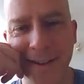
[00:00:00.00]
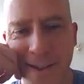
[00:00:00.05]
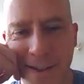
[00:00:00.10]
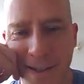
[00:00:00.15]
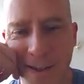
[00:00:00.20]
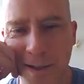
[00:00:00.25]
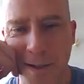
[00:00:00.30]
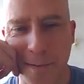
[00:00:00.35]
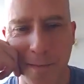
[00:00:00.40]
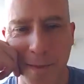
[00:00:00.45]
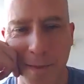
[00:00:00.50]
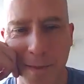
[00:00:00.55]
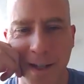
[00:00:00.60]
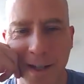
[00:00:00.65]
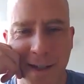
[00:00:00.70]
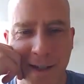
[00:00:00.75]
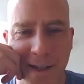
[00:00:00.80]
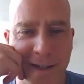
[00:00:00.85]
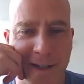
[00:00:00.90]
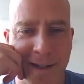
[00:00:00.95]
it doesn't mean
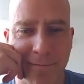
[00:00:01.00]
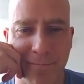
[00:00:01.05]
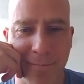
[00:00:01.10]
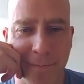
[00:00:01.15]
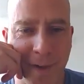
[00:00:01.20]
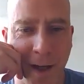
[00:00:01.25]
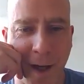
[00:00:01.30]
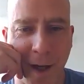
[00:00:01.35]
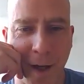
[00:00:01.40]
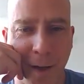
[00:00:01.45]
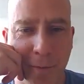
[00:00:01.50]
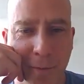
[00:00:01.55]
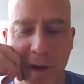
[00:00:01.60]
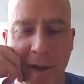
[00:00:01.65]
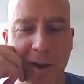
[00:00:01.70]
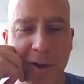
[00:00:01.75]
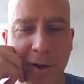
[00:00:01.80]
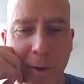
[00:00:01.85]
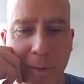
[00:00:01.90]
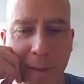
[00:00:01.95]
it is
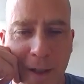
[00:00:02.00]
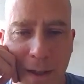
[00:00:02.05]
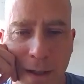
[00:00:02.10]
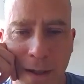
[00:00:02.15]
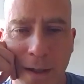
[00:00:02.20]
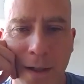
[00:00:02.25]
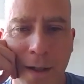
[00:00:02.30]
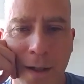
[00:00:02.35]
predetermined.